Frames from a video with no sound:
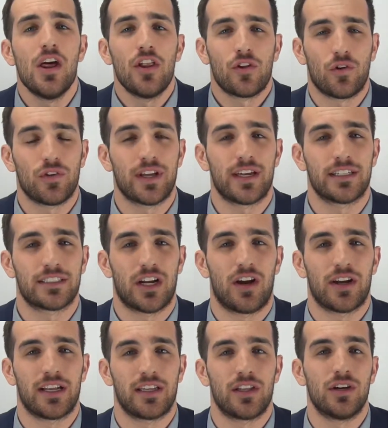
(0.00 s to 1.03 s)
They're only going to
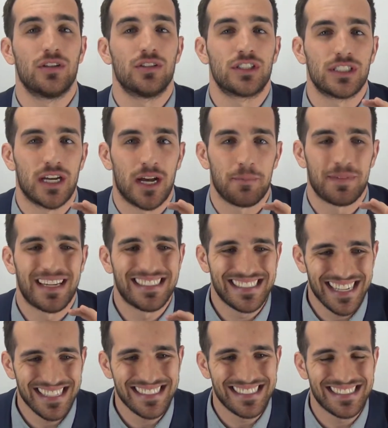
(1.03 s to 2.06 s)
target those
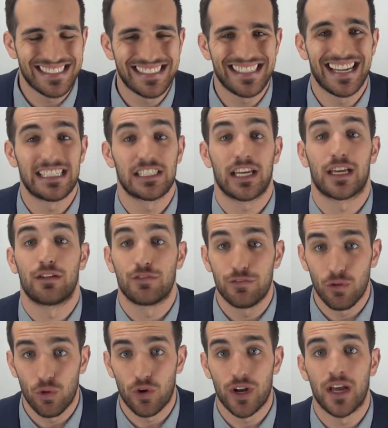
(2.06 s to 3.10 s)
contested states like in
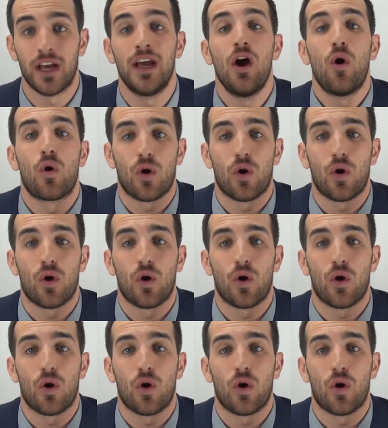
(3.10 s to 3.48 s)
Florida